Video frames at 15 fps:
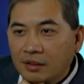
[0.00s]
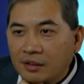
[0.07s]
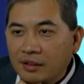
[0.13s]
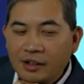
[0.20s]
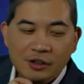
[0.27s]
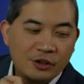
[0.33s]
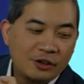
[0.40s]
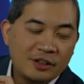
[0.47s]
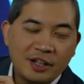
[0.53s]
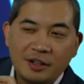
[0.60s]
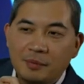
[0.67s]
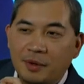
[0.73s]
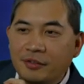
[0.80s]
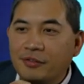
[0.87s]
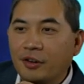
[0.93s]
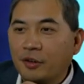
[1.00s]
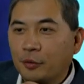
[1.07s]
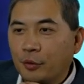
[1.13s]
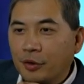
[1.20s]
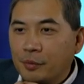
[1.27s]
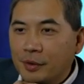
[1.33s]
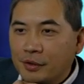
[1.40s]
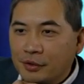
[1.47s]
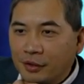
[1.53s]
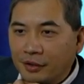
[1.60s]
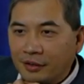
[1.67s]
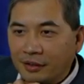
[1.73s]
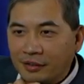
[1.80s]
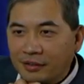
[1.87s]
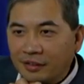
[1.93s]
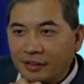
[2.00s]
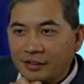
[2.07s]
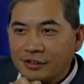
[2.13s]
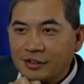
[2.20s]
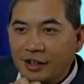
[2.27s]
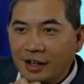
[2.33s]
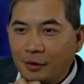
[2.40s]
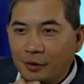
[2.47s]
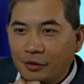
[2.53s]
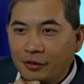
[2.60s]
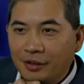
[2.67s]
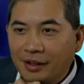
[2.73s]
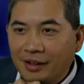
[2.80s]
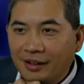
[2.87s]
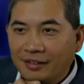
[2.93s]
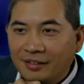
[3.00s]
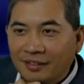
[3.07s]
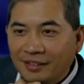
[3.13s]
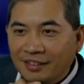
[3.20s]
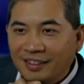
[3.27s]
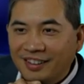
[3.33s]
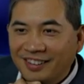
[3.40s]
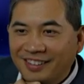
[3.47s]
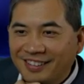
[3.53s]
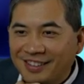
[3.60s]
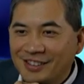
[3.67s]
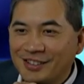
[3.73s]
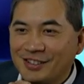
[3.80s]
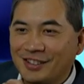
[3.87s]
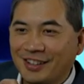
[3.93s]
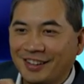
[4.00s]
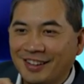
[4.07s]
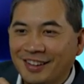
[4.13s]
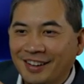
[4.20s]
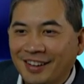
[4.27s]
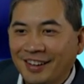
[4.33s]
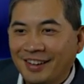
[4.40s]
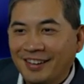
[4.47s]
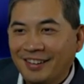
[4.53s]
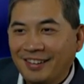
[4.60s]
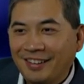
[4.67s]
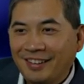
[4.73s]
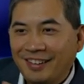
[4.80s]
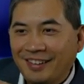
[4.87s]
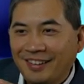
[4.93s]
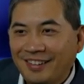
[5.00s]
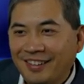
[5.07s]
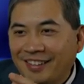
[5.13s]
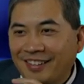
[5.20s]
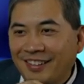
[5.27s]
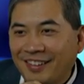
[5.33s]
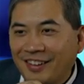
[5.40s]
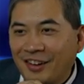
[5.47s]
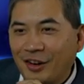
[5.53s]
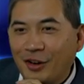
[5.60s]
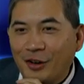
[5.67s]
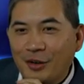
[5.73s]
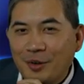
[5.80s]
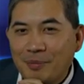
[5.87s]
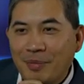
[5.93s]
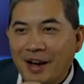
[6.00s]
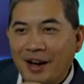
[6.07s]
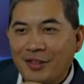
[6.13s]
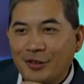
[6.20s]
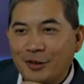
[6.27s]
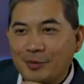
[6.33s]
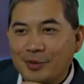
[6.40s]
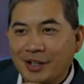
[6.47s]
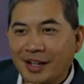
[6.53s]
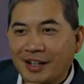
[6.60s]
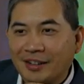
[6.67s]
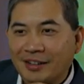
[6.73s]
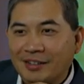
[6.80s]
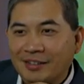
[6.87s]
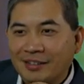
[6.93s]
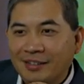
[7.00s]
I should have taken my phone with me so I could just at least chat with you guys because it's like all the bathroom chatter.